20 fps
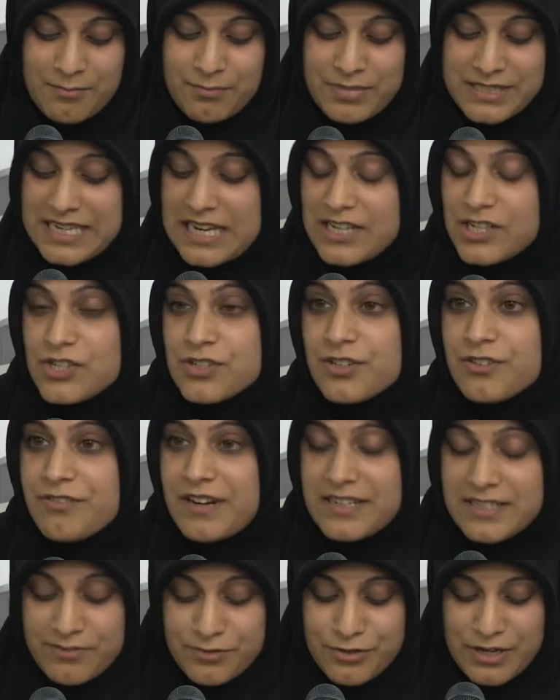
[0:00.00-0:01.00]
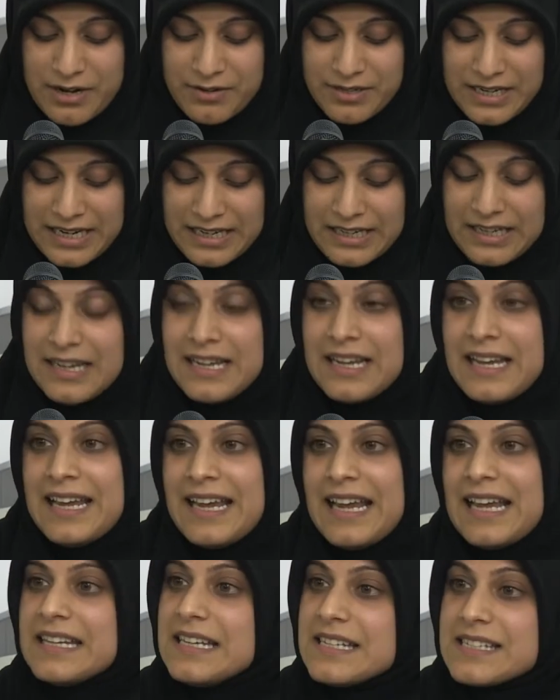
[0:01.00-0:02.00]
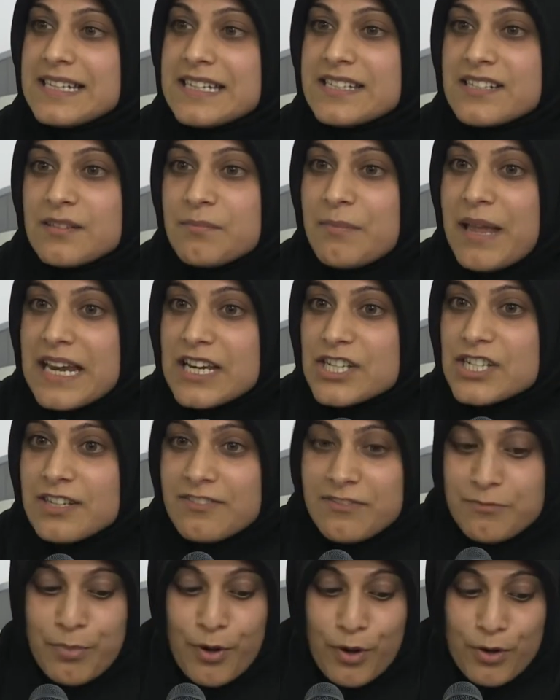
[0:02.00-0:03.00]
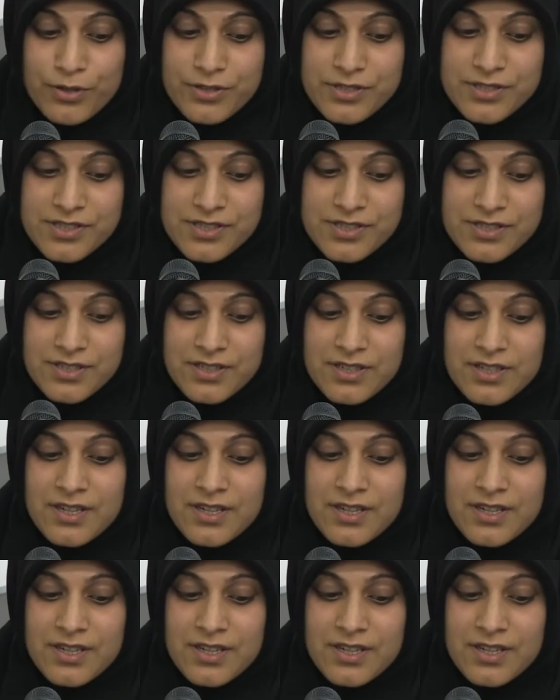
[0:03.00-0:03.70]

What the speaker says: potential threat of drowning, in his little makeshift boat